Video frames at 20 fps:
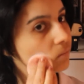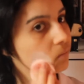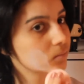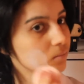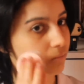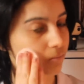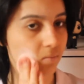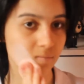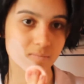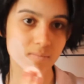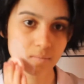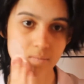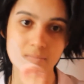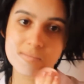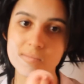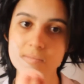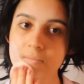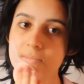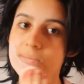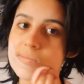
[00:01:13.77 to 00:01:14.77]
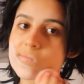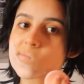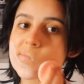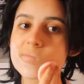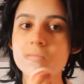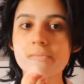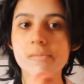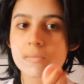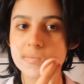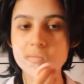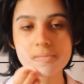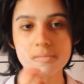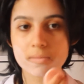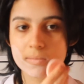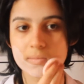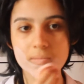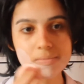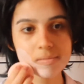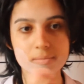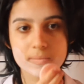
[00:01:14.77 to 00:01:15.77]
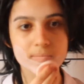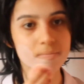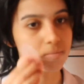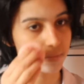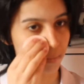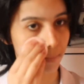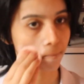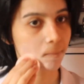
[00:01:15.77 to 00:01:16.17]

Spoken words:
and put this all on your face.